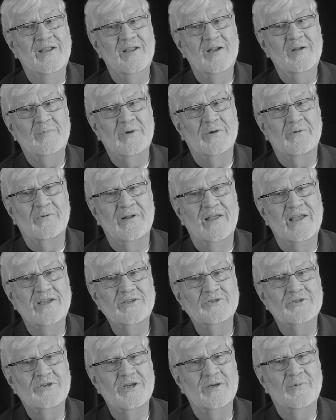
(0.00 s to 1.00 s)
intimate
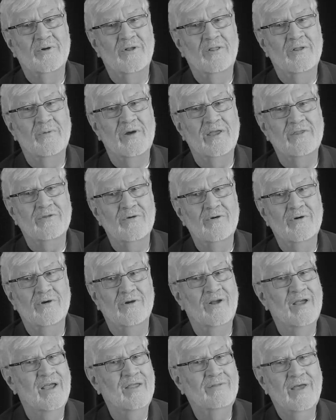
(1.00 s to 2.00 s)
relationship all the way through,
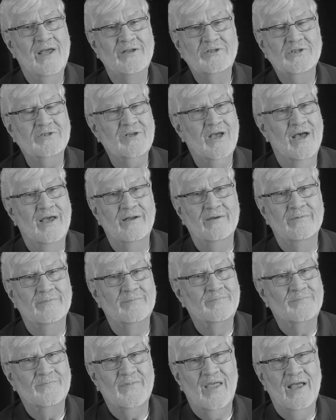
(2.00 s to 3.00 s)
and that just kind of
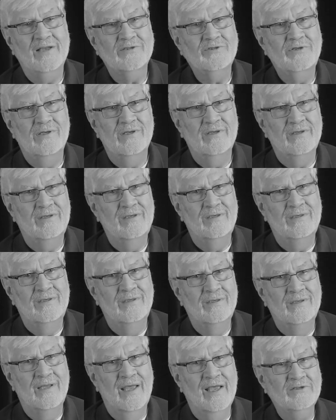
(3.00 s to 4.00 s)

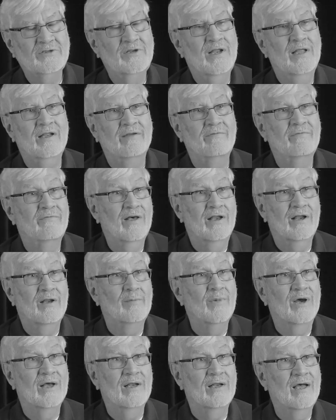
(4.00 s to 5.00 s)
accidentally fell in
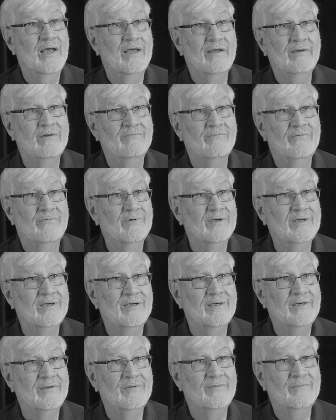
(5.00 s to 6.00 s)
my life,
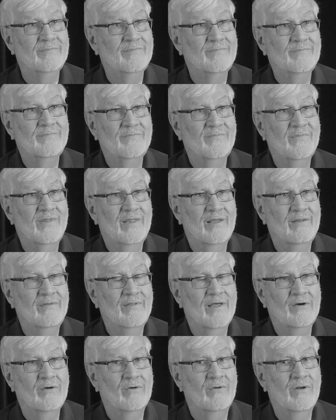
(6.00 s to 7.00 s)

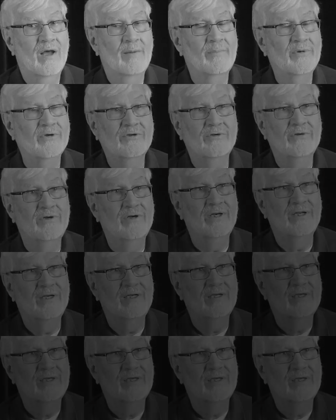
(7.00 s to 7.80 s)
that whole opportunity.